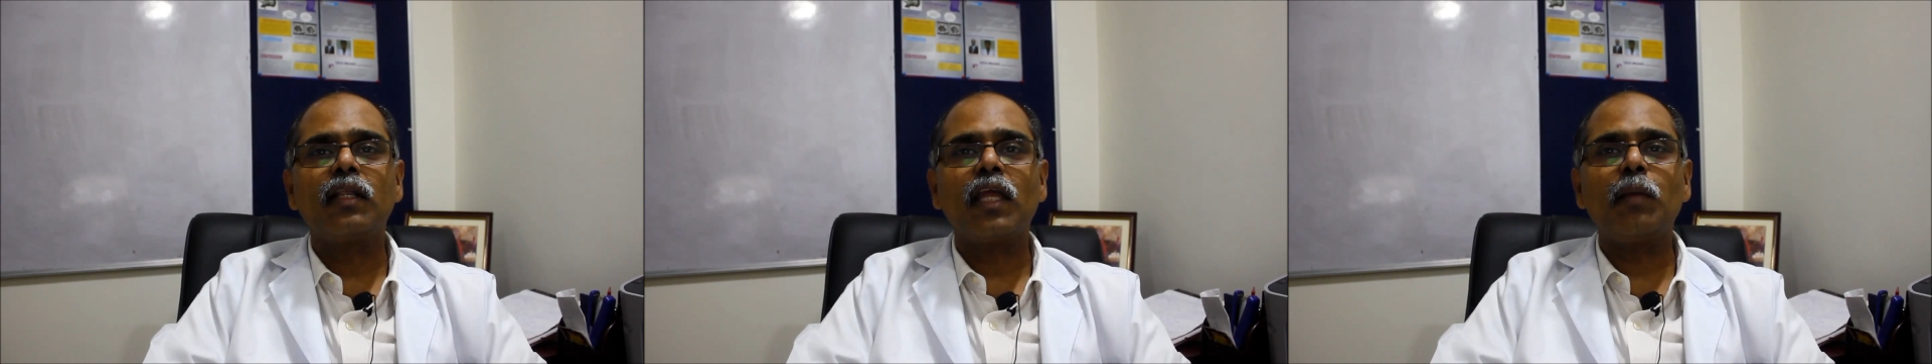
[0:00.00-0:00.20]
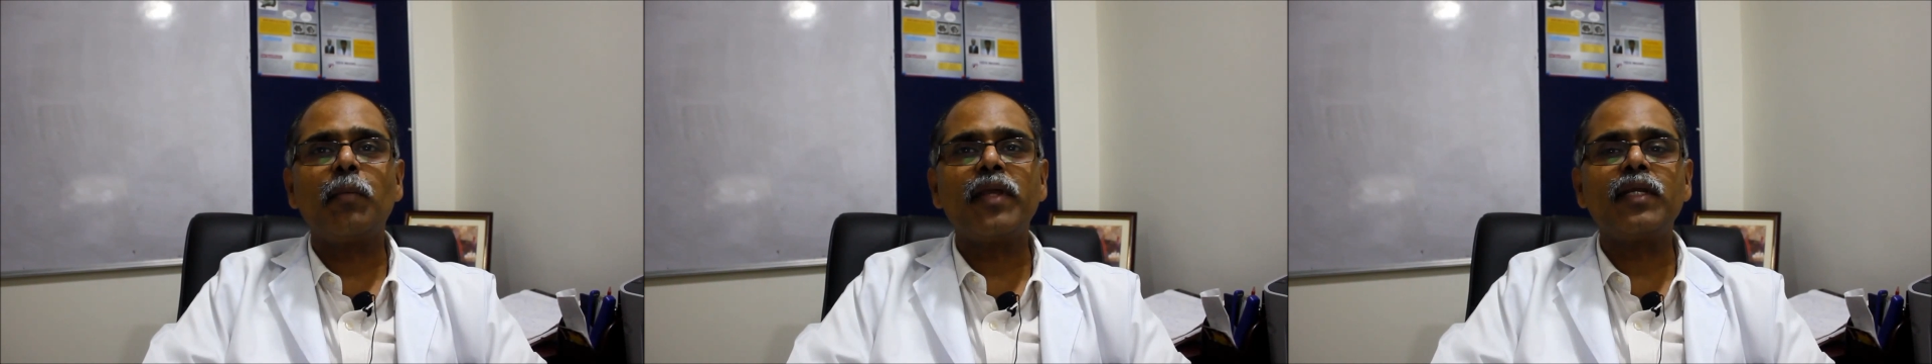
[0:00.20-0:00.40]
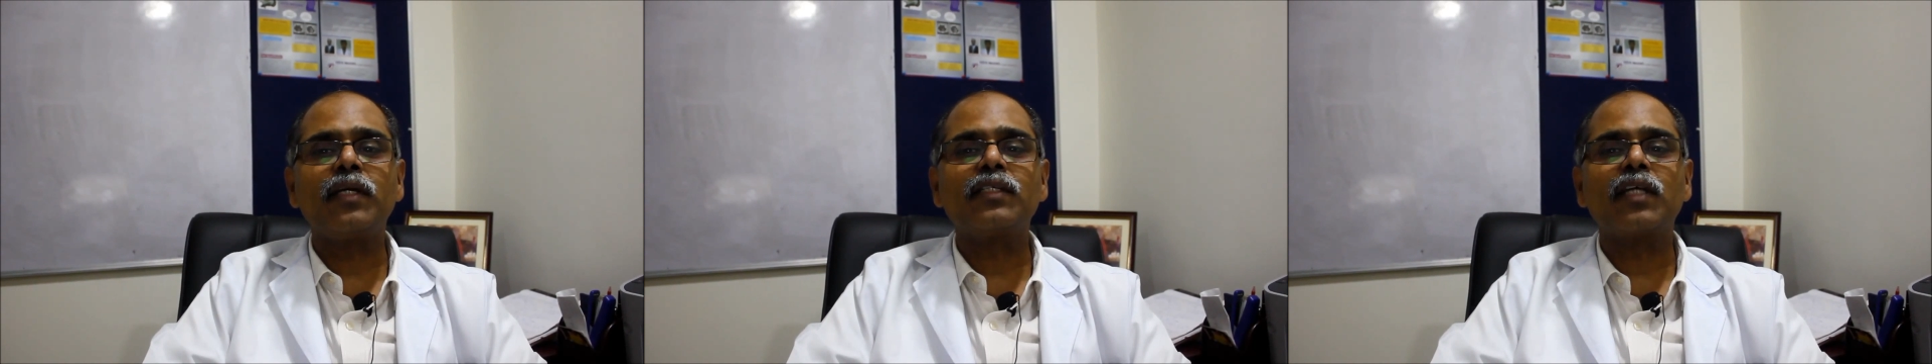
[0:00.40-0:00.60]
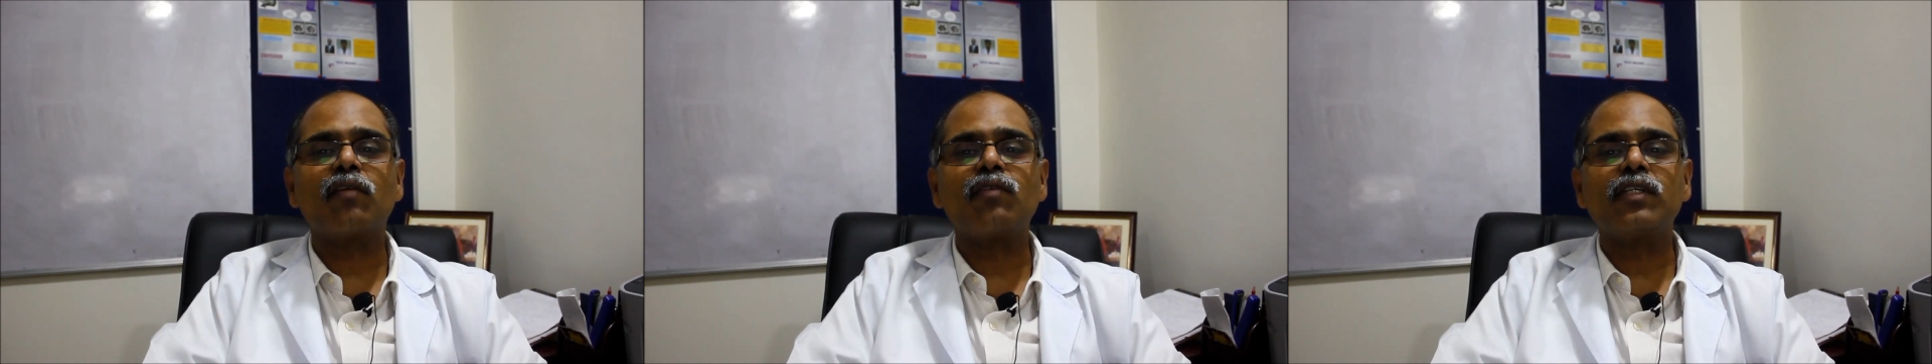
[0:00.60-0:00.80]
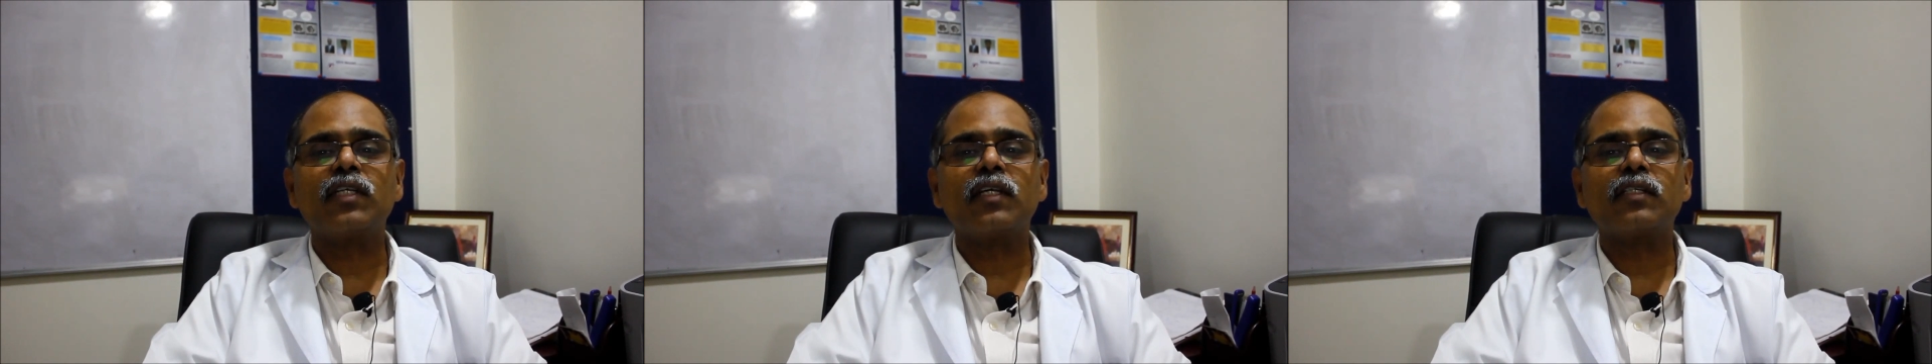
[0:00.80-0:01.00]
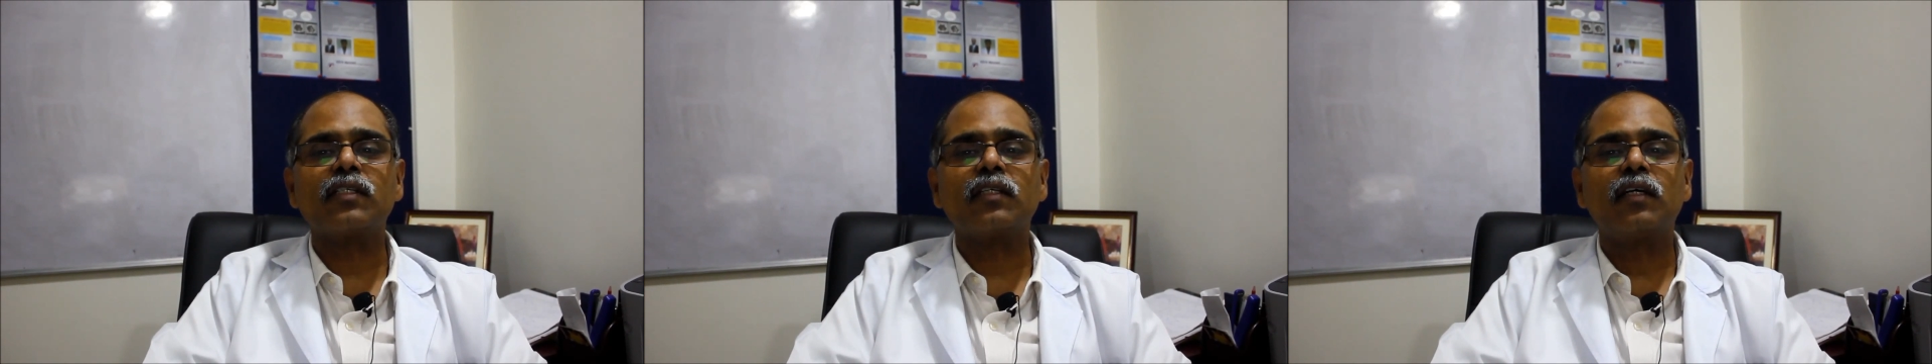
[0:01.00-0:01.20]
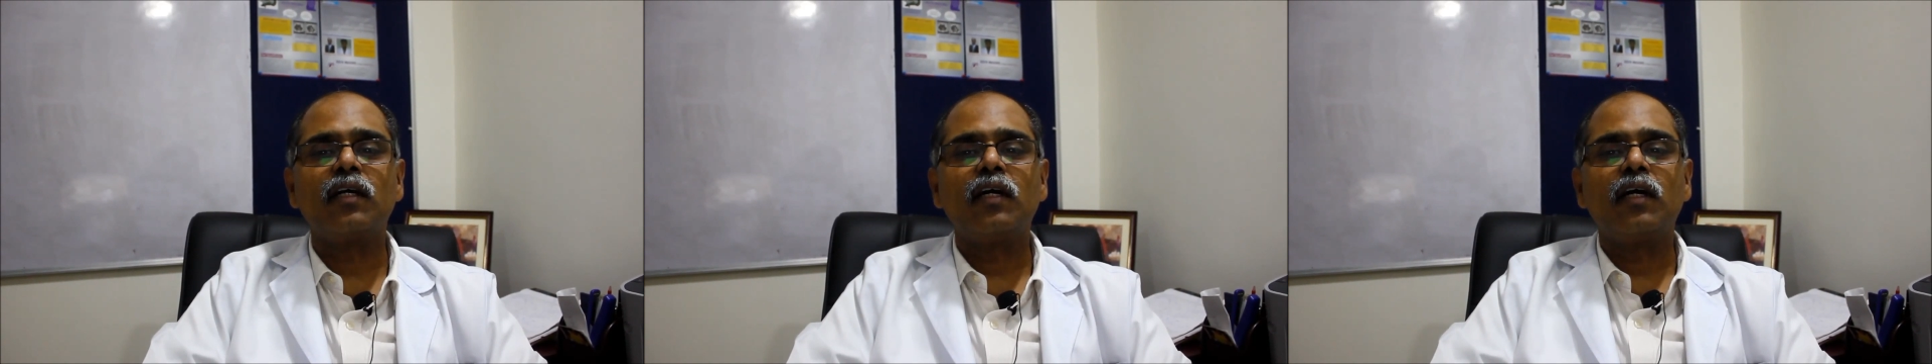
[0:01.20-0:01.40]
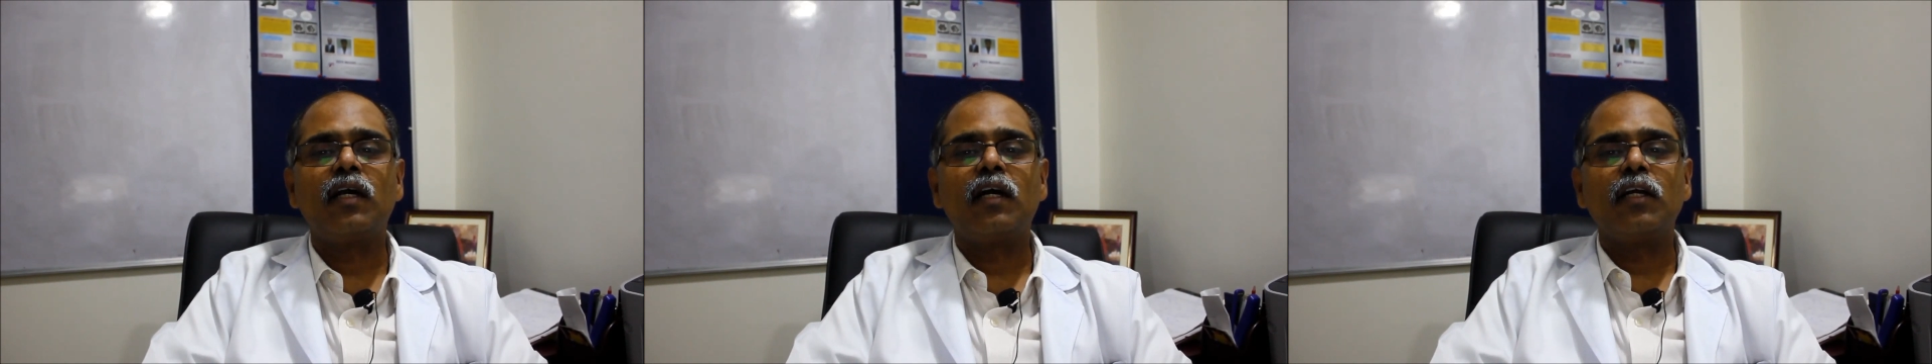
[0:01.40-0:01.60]
imaging services
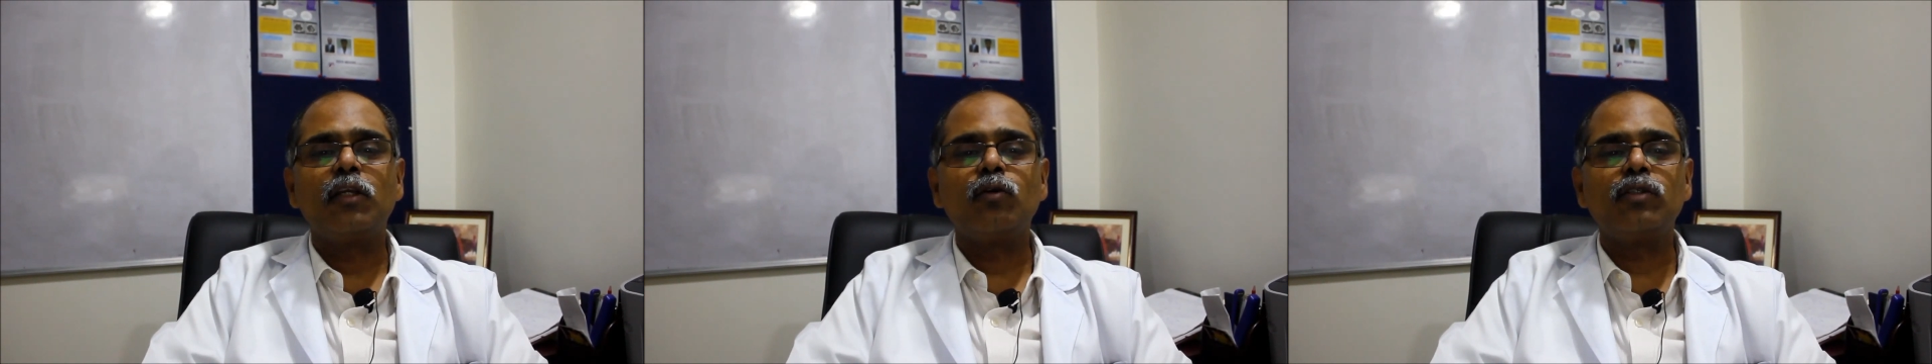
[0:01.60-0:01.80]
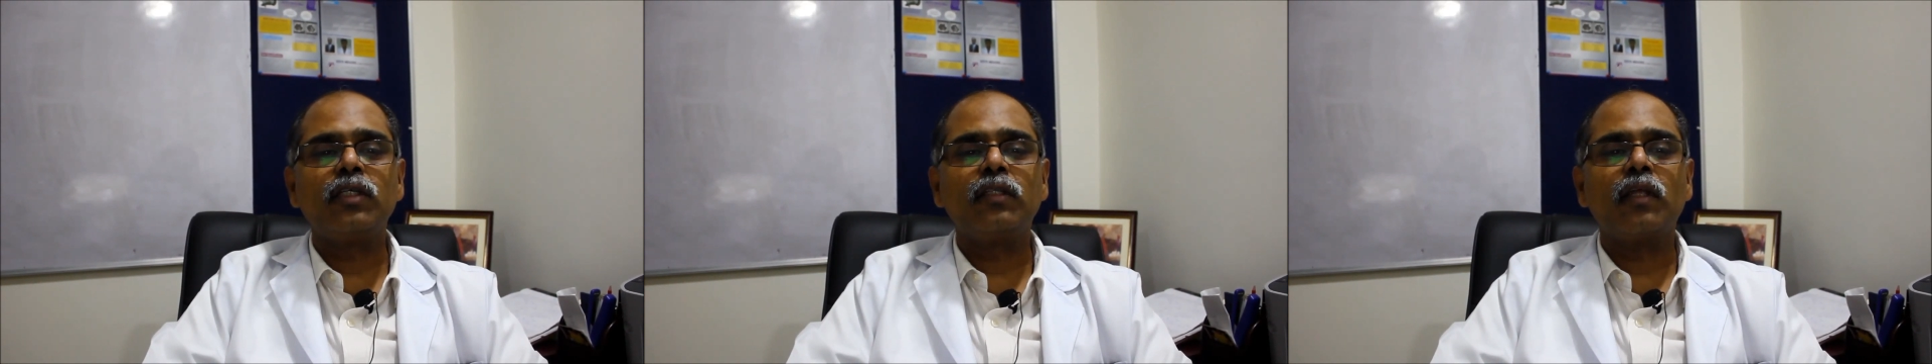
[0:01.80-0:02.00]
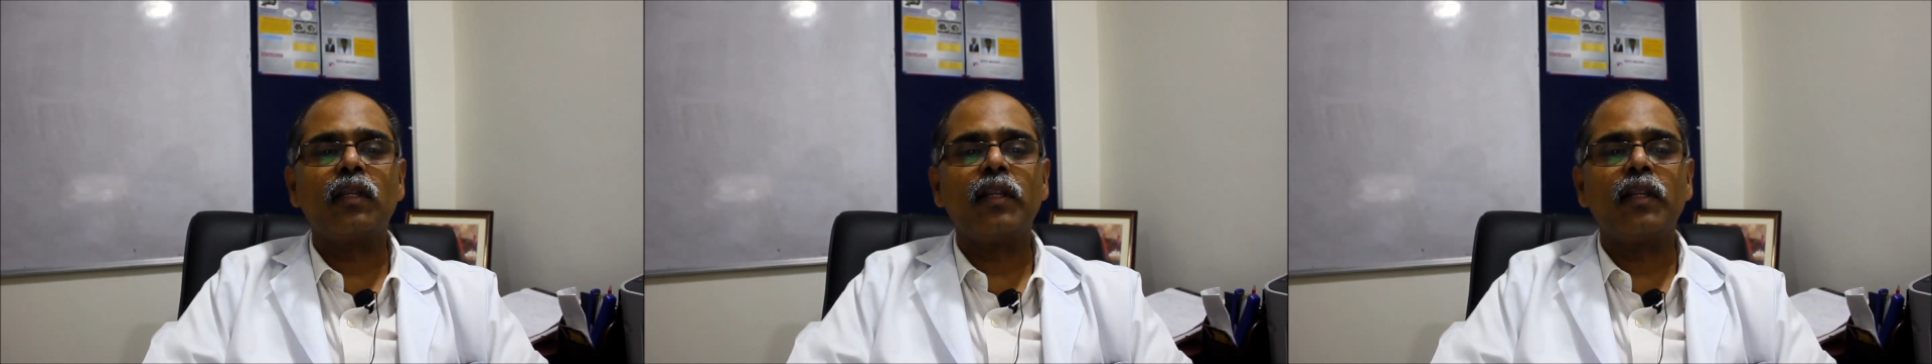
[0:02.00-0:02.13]
using the